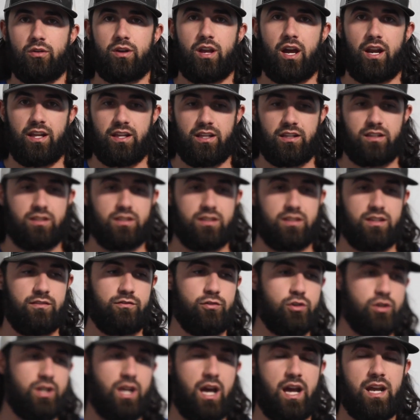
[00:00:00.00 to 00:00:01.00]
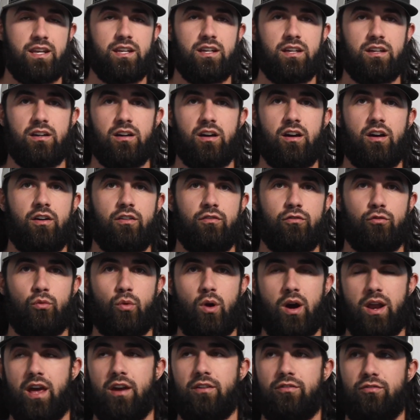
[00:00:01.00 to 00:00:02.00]
kind of give you an idea of
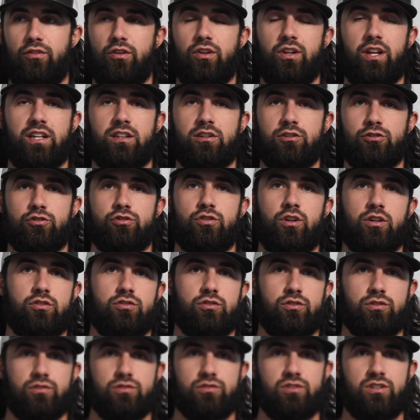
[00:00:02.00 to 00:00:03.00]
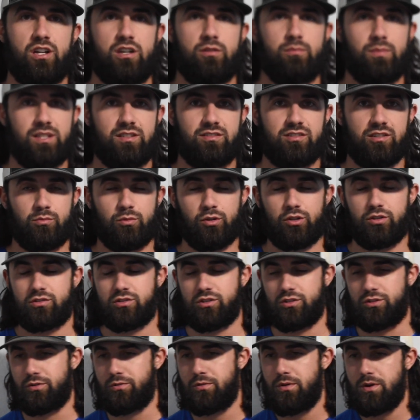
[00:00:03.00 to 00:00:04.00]
what I feel like the structure is going to be similar
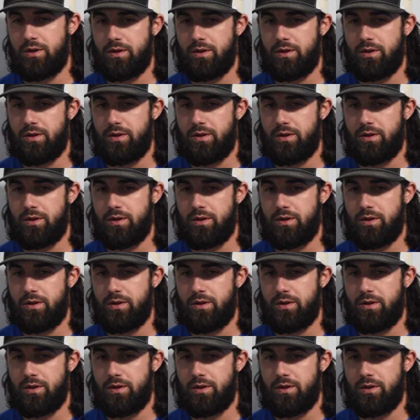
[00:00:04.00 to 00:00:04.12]
to.